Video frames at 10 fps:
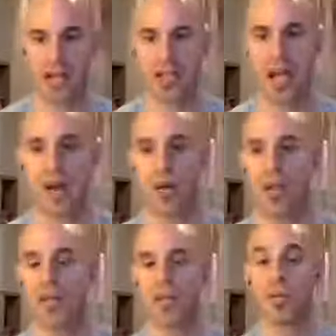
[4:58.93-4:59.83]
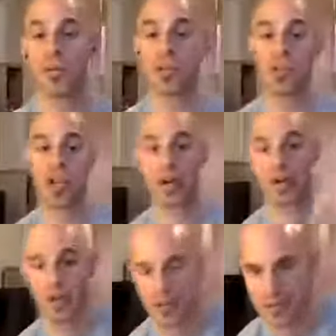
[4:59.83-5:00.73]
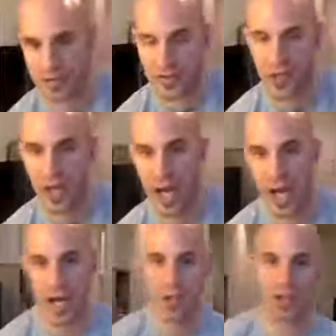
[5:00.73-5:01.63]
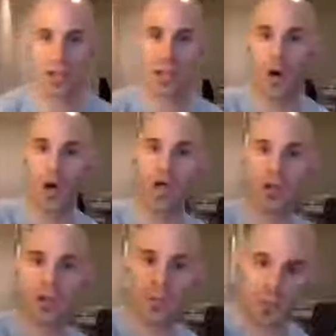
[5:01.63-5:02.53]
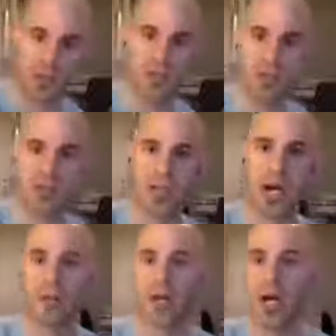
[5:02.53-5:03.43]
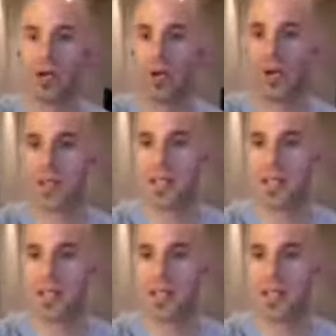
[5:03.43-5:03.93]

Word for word: And Carrie, if you can share this actually on your personal timeline or a